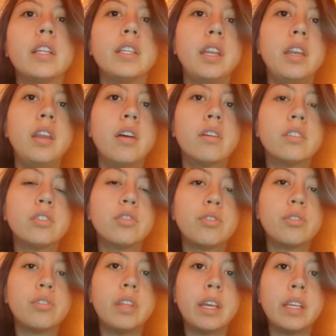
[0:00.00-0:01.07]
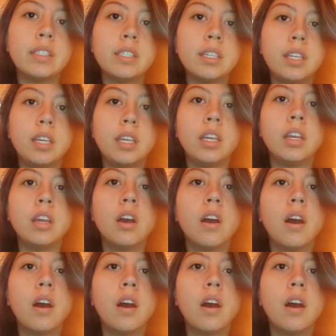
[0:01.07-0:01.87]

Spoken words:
The non-true density